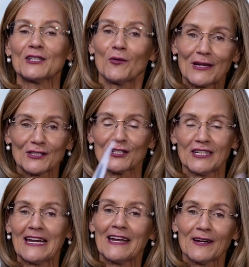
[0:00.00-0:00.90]

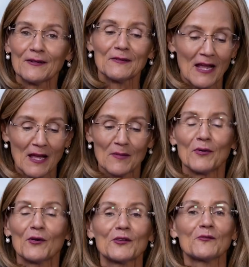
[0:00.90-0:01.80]
questionnaire,
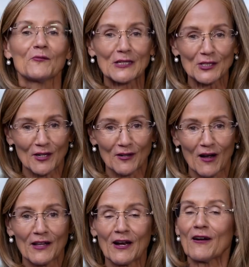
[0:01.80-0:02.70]
both of which are
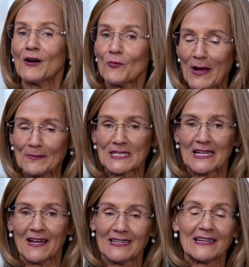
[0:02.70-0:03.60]
on our
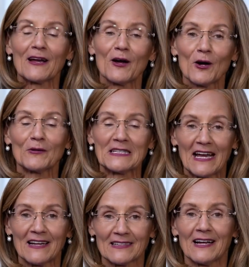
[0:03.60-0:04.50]
website at
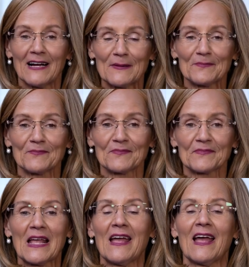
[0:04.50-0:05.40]
AAHOA.com.
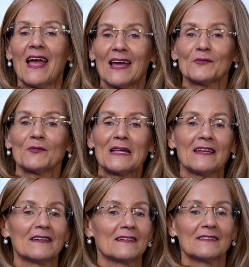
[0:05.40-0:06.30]
And
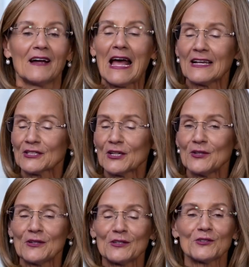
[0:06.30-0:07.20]
we ask
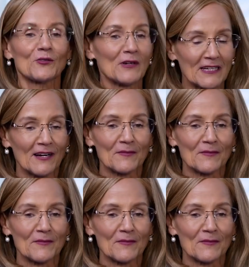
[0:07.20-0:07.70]
you to join our